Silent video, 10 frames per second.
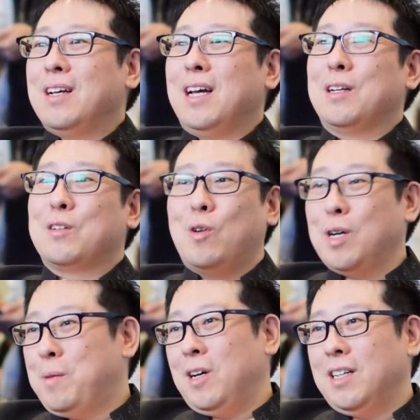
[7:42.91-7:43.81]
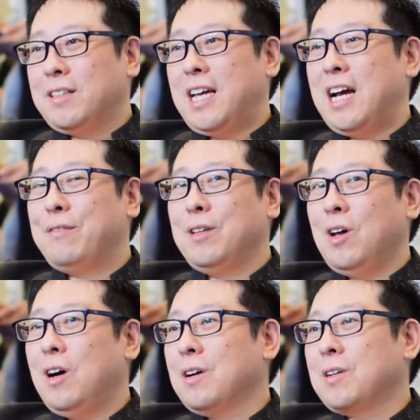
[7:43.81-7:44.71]
And in Guatemala, they have a
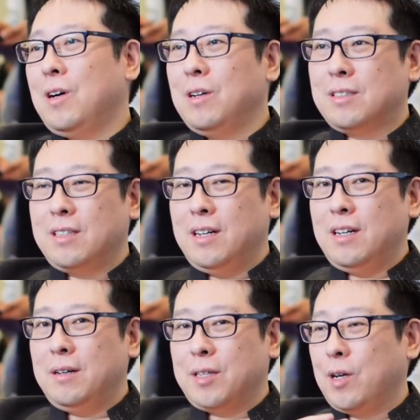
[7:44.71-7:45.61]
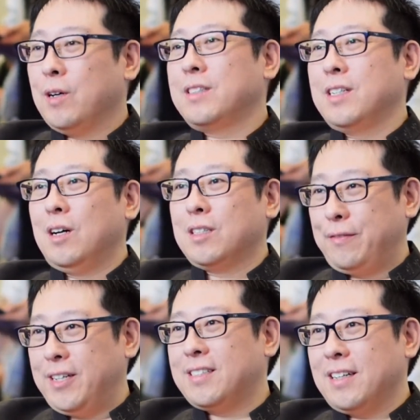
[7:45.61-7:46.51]
law called the currency law,
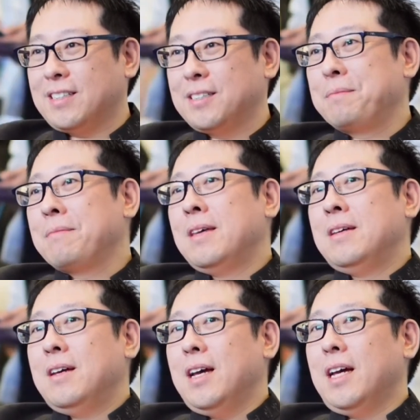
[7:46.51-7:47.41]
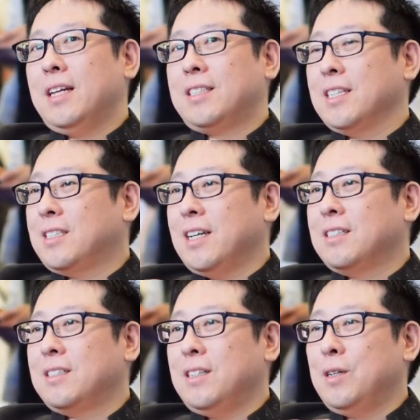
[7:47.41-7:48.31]
divisas, and it just
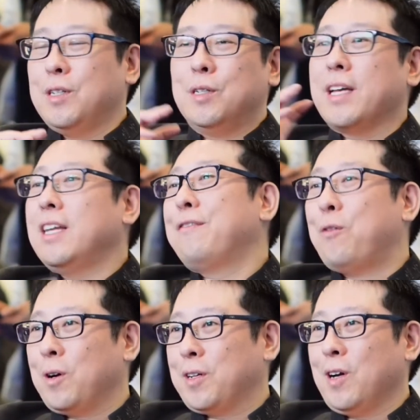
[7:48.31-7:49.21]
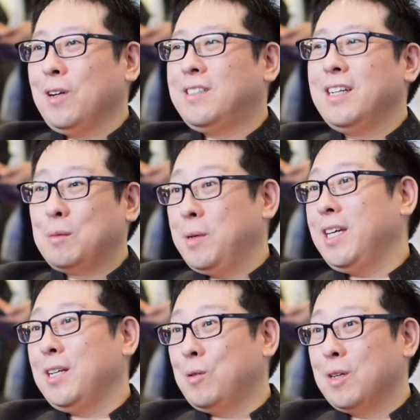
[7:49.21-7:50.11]
says you can use any foreign currency as
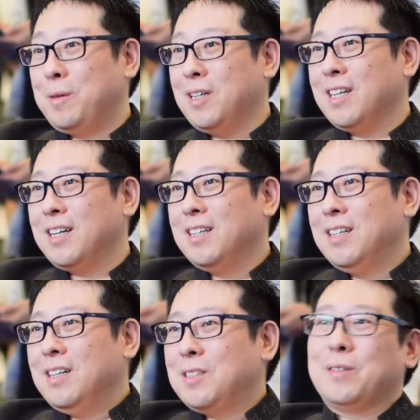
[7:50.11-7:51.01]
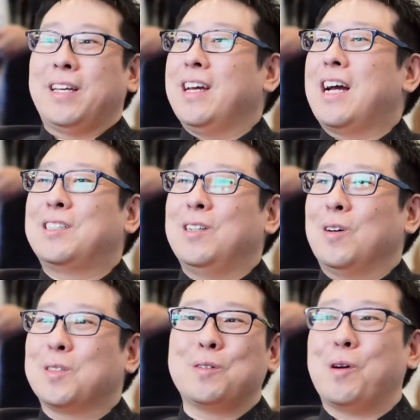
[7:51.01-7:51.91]
money in Guatemala. So they actually
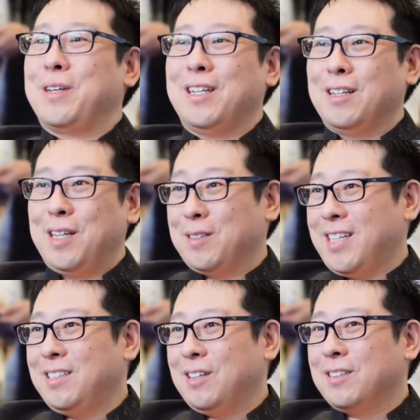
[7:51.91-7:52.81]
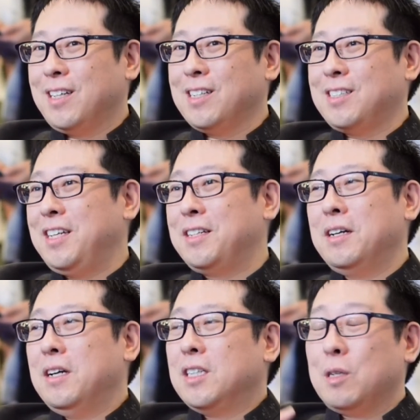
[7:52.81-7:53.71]
also don't need a legal tender. They just need
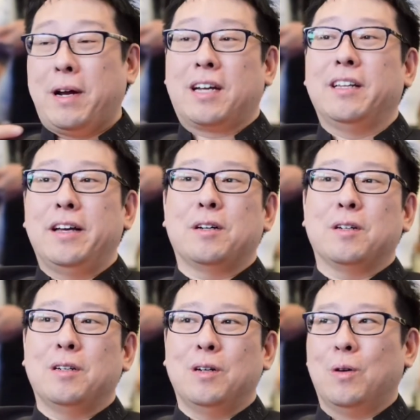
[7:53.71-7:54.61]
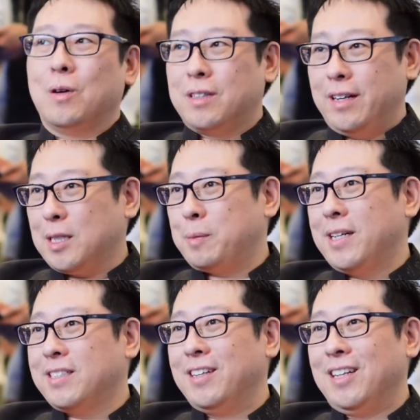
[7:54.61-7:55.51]
the regulator or the next
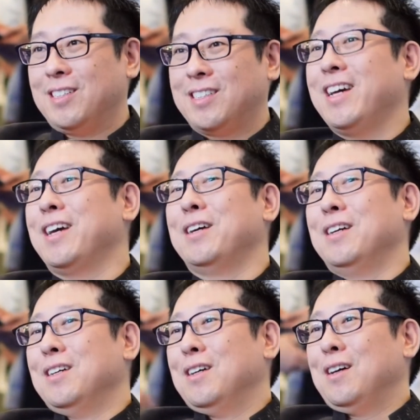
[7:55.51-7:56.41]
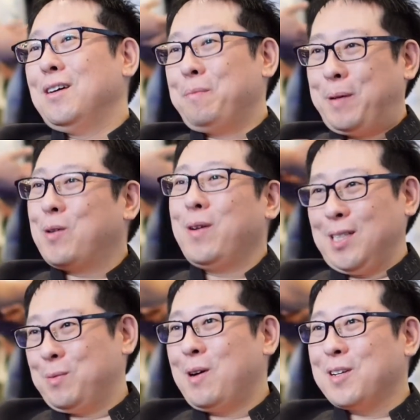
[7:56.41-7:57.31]
president to say Bitcoin
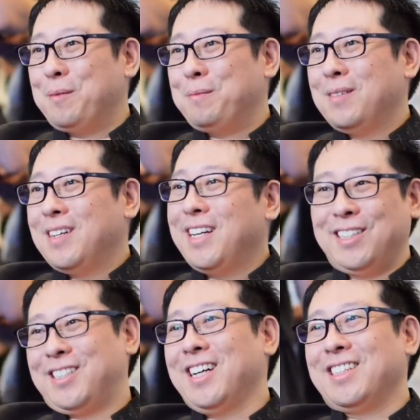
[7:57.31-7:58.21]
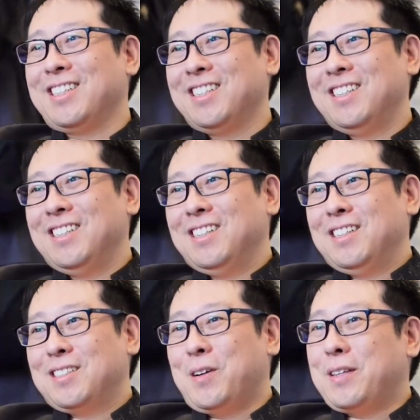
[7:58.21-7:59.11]
is welcome, and you're done.
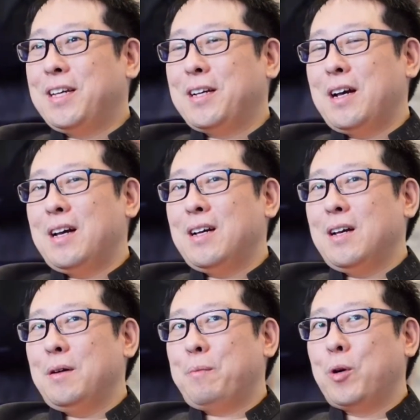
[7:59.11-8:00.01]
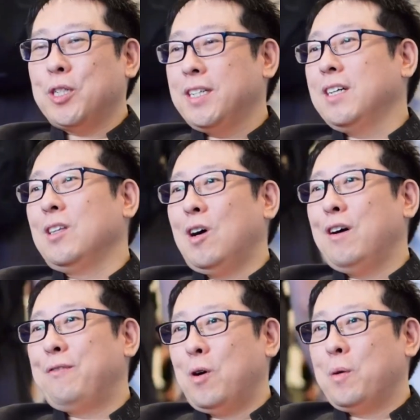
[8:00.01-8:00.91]
So I think pushing a
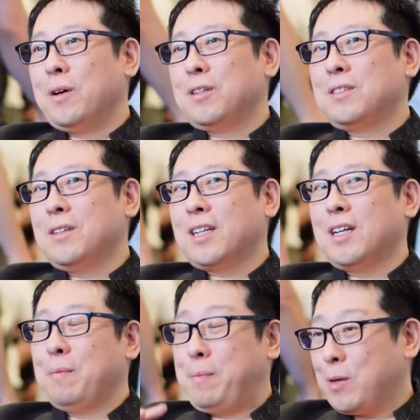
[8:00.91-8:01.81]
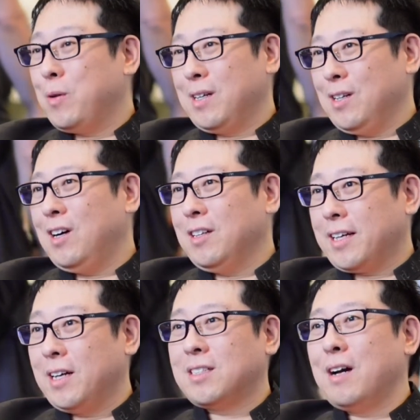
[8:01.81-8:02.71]
law forward, like a Bitcoin law
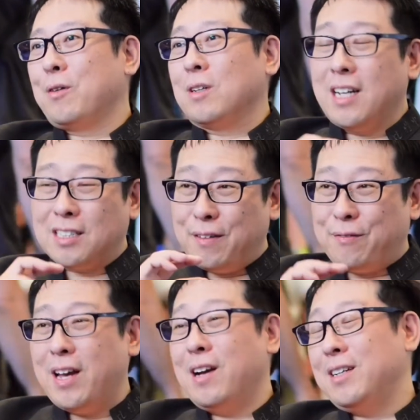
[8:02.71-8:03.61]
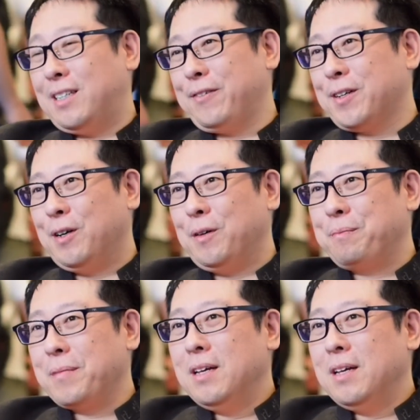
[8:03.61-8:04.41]
like El Salvador, is actually very difficult.